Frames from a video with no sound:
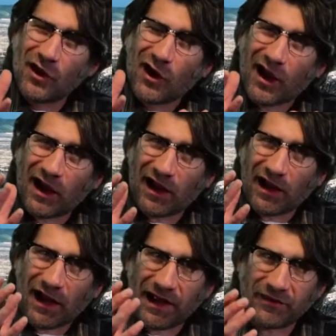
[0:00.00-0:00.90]

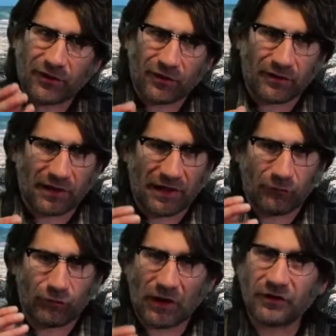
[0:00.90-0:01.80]
either
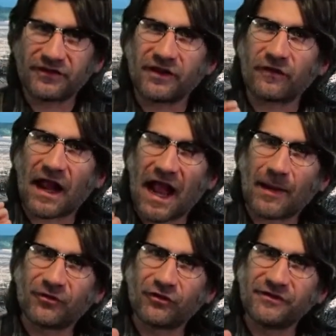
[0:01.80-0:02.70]
relative or
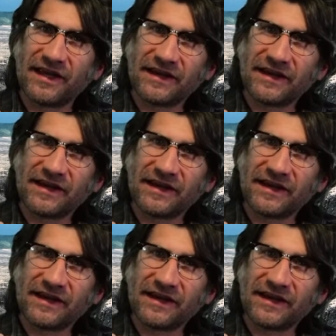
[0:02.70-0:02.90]
absolute dating